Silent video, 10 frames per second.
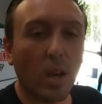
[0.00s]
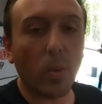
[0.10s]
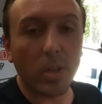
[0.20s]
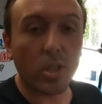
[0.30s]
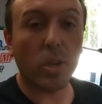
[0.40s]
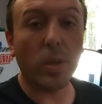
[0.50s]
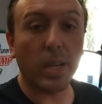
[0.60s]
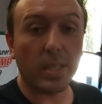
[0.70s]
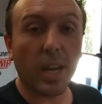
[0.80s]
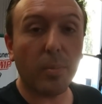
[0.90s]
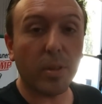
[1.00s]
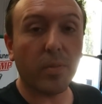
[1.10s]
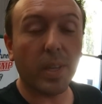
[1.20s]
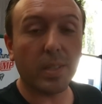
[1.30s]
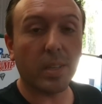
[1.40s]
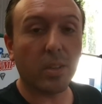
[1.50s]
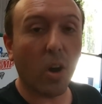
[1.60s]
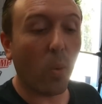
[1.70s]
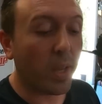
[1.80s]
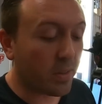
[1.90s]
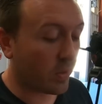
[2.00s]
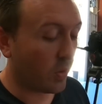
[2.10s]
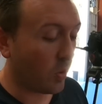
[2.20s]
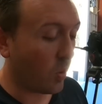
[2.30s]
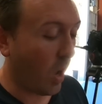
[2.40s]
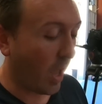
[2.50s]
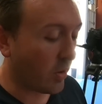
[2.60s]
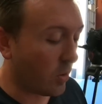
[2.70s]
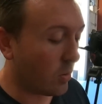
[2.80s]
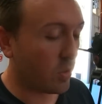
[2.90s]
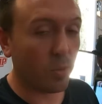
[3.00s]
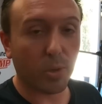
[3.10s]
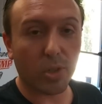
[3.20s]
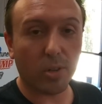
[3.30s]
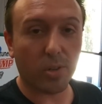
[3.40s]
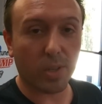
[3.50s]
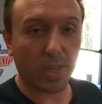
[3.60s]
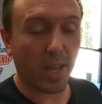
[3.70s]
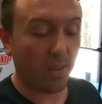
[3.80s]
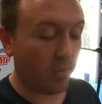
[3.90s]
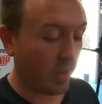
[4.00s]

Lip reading: So I wanted to show you guys a couple of things that go into a new supercharger design at